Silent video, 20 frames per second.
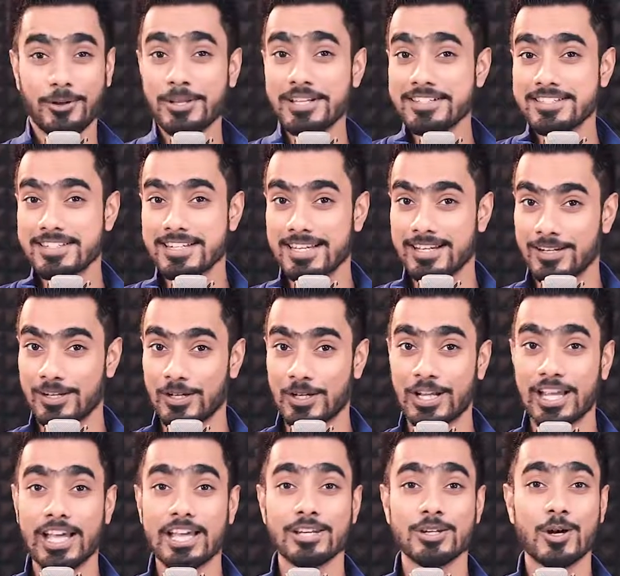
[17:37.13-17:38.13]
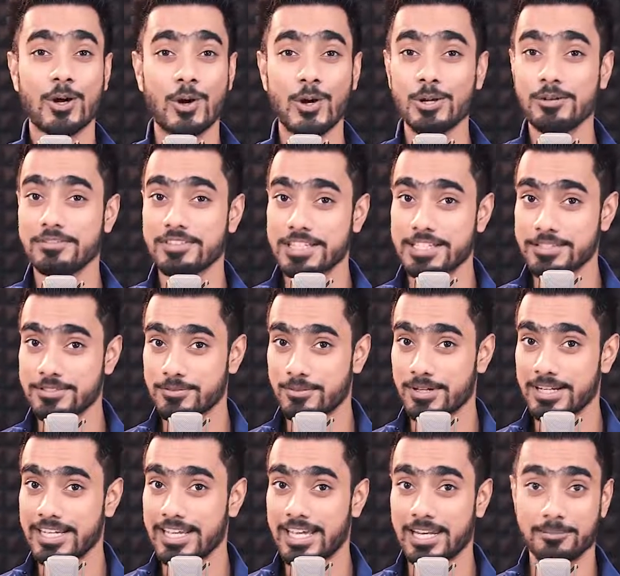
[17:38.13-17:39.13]
let's take a look at all of these
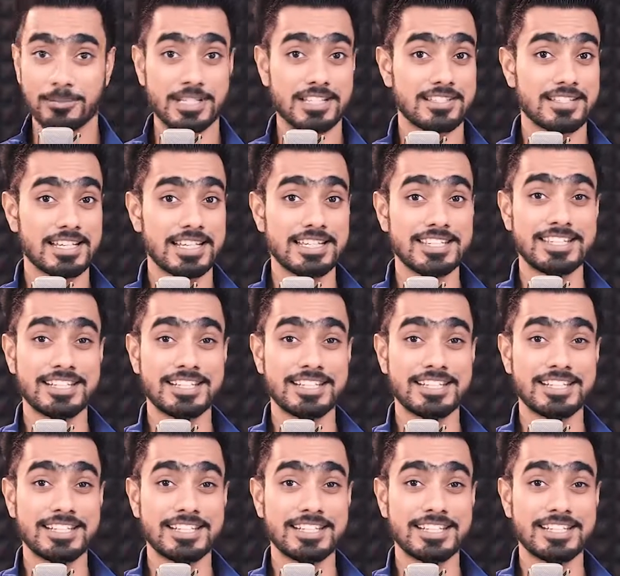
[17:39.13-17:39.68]
three elements in